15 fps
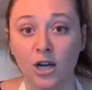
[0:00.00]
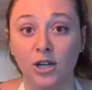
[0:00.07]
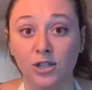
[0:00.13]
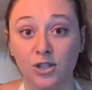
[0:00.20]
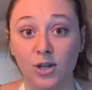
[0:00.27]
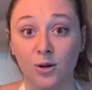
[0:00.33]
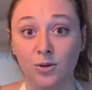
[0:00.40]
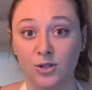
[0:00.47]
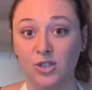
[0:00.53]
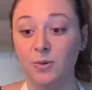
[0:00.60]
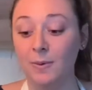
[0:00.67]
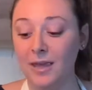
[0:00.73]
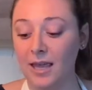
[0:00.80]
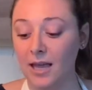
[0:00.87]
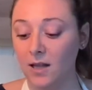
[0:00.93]
So to
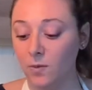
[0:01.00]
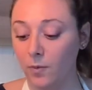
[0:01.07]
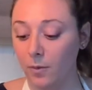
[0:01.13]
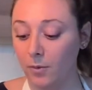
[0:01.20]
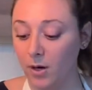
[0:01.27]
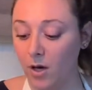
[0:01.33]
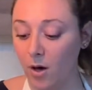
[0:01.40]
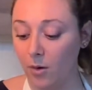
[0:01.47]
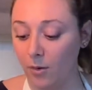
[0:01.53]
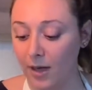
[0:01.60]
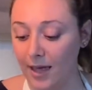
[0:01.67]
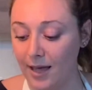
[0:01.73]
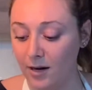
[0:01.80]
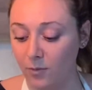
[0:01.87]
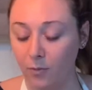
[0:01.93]
begin, we will go
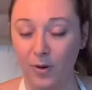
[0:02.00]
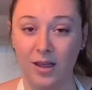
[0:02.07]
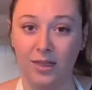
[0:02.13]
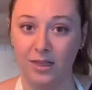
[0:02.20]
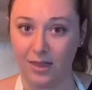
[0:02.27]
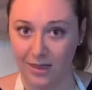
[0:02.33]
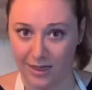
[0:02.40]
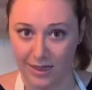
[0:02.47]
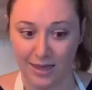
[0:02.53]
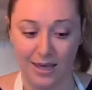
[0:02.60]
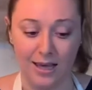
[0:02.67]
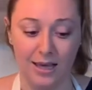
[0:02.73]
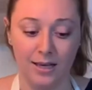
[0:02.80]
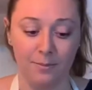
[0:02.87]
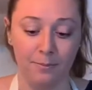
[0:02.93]
in with
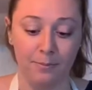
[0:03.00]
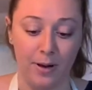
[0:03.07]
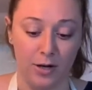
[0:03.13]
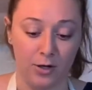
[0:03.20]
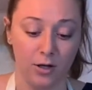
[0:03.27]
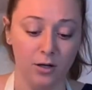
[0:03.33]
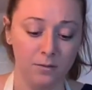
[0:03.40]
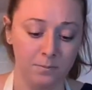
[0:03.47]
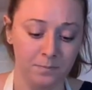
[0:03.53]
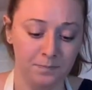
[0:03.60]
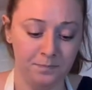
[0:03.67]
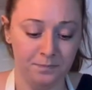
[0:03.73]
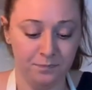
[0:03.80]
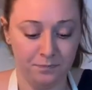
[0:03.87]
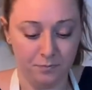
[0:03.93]
the butter.
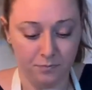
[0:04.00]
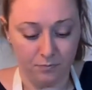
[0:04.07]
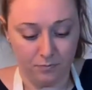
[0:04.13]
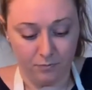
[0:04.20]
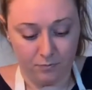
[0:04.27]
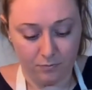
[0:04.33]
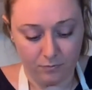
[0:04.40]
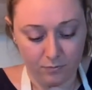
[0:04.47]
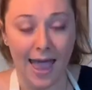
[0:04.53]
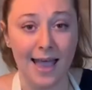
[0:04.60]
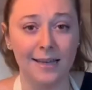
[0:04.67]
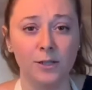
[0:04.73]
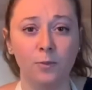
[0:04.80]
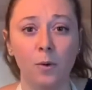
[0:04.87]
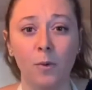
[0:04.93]

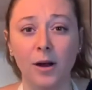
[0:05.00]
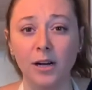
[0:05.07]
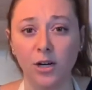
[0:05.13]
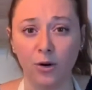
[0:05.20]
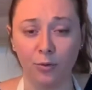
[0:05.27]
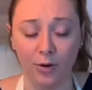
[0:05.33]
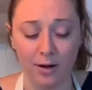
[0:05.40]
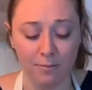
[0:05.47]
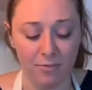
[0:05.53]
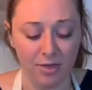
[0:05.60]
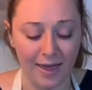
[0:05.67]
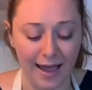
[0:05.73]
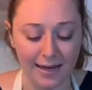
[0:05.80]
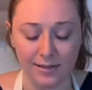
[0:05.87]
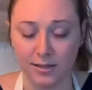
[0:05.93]
And we want to cream
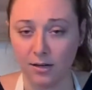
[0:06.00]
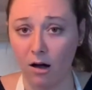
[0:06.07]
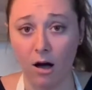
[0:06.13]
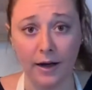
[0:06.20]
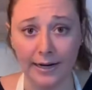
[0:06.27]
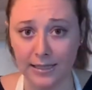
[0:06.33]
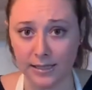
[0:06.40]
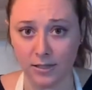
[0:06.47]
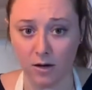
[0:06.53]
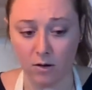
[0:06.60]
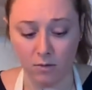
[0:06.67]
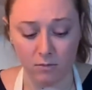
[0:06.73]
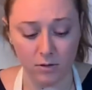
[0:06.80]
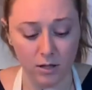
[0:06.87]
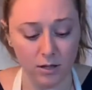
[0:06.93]
that on its
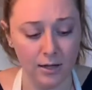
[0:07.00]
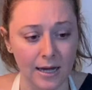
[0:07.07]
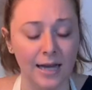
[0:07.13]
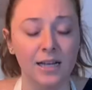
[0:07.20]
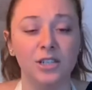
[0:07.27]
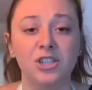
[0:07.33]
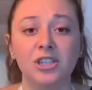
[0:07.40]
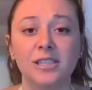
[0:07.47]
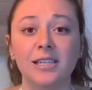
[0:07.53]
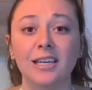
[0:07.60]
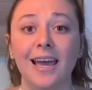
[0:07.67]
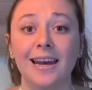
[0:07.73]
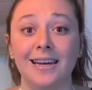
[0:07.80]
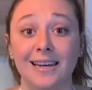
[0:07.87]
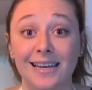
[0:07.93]
own just to
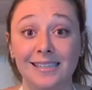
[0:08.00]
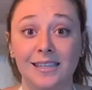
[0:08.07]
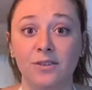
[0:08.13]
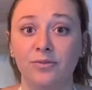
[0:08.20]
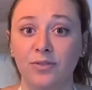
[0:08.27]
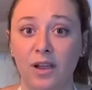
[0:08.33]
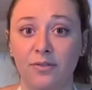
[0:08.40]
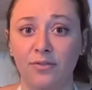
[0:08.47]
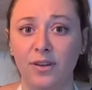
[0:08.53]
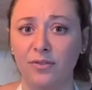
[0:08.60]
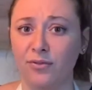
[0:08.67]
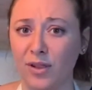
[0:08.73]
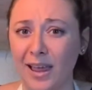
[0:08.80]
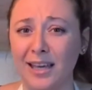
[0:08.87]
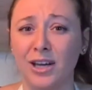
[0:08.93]
get it nice and fluffy
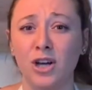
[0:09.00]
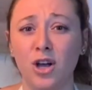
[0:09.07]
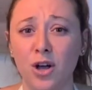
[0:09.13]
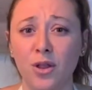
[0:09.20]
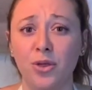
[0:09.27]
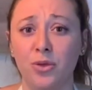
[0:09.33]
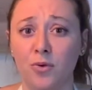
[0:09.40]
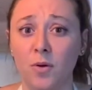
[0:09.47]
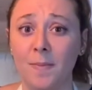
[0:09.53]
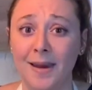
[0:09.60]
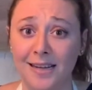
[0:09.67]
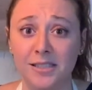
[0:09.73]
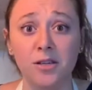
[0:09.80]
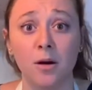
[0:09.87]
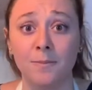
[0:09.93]
for like a good 3
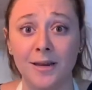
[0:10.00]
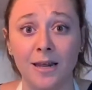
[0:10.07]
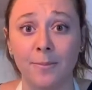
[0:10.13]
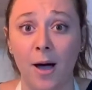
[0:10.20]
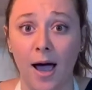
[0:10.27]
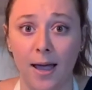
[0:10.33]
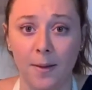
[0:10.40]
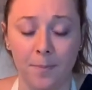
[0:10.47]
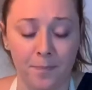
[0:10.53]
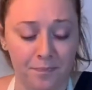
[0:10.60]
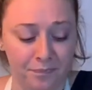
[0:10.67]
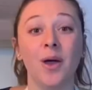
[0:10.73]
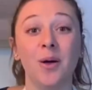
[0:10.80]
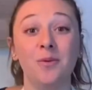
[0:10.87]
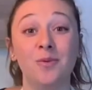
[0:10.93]
minutes on medium high.
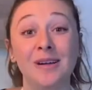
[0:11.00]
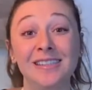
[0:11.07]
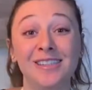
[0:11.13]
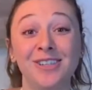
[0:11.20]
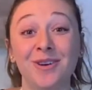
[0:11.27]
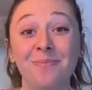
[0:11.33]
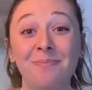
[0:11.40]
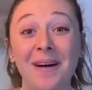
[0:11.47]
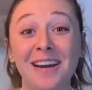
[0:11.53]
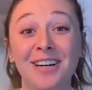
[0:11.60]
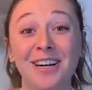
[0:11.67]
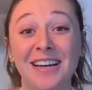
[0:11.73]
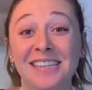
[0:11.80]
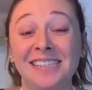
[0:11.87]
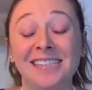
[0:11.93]
Once your
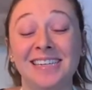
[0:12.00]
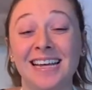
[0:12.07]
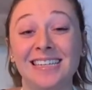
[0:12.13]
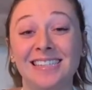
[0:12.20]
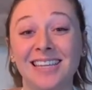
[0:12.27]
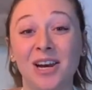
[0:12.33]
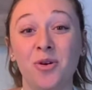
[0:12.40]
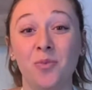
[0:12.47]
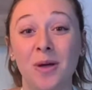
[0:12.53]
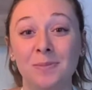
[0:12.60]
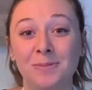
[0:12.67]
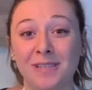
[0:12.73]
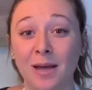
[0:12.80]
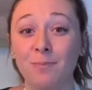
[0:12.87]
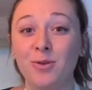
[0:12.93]
butter is nice and
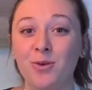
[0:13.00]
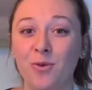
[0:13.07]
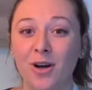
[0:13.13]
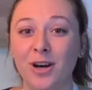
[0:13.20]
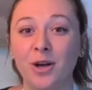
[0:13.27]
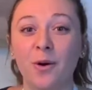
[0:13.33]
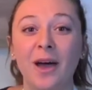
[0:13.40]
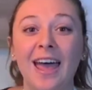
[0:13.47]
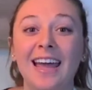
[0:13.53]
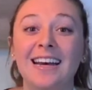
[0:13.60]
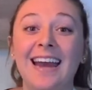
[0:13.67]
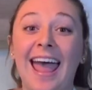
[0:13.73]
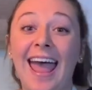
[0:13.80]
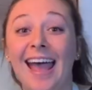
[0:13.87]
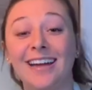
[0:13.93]
whipped up, you want to go ahead
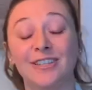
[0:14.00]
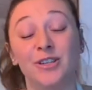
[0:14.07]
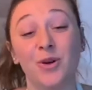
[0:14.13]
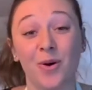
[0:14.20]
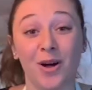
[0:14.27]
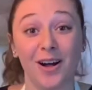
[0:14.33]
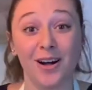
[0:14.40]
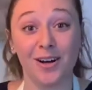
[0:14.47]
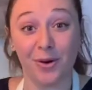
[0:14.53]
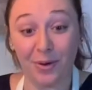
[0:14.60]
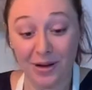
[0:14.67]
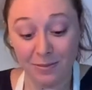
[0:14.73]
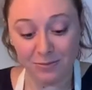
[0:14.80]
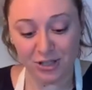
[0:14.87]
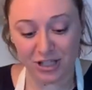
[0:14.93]
and add your
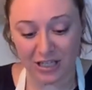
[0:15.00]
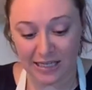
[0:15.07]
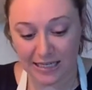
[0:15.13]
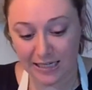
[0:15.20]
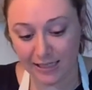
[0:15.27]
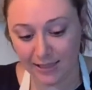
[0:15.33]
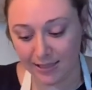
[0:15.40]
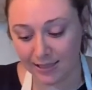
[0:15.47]
cream cheese.